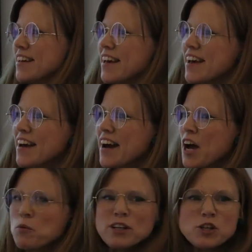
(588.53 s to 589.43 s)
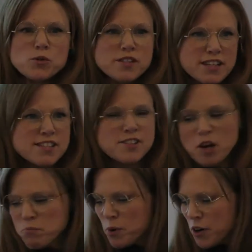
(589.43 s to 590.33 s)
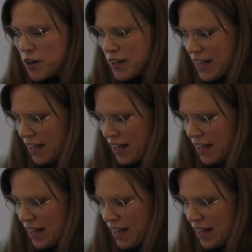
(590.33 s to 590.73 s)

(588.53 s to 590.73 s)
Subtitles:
I will use this number,